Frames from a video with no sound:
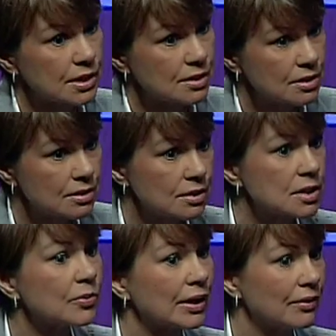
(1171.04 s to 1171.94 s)

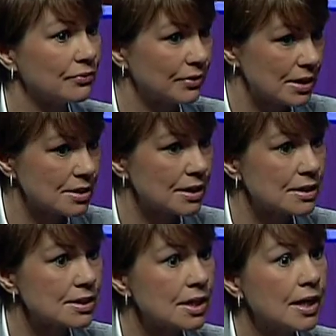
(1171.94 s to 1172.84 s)
assistants, we have
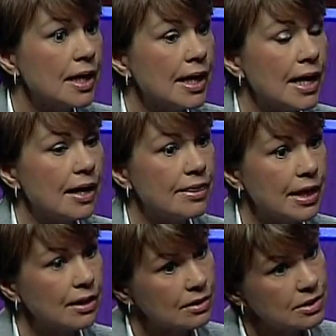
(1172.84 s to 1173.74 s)
residents, and they
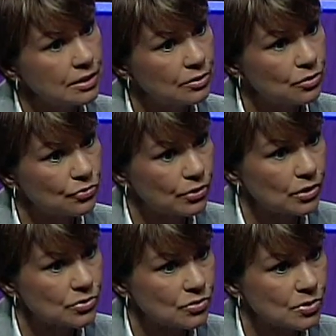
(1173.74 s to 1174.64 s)
continue to
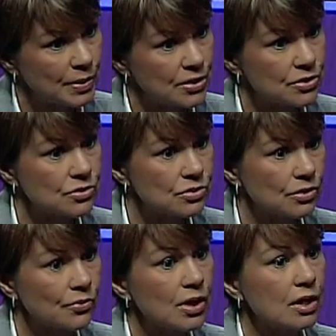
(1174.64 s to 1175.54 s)
follow those patients.
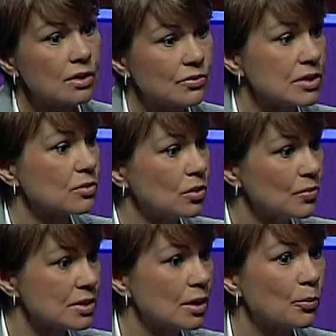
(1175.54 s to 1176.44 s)
So there is
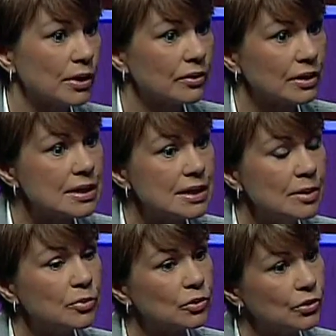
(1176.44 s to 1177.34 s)
always someone on the
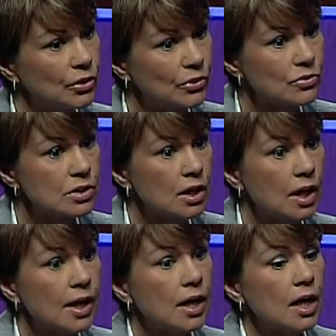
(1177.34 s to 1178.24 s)
team who knows.
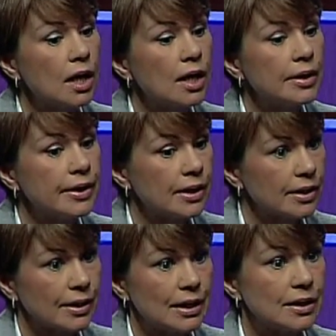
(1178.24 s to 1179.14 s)
On the
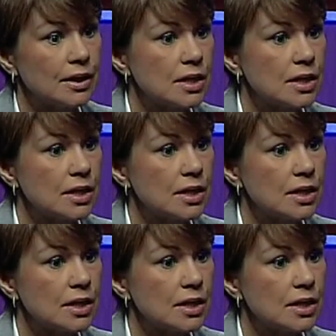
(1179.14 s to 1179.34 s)
other hand,